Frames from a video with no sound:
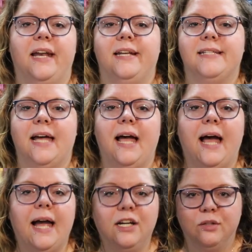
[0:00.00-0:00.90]
an
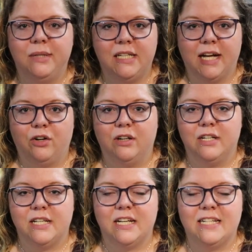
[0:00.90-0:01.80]
entire
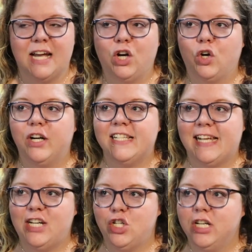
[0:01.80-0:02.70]

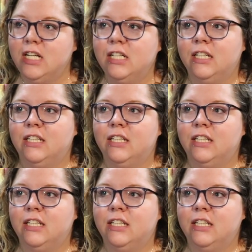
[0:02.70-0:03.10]
redecoration,